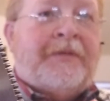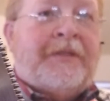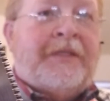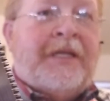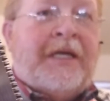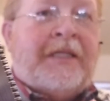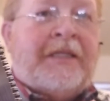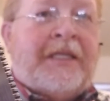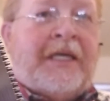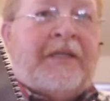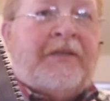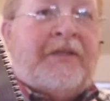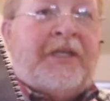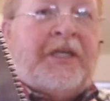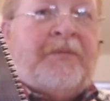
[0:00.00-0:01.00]
not
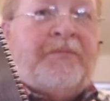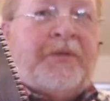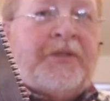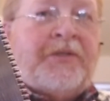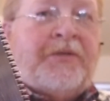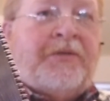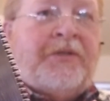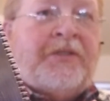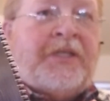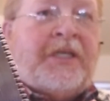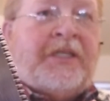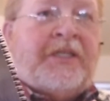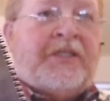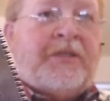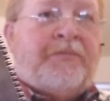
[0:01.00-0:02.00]
that deep, but as soon as
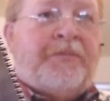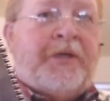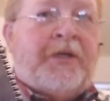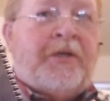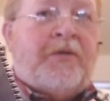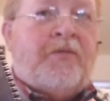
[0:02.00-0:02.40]
they disappeared in the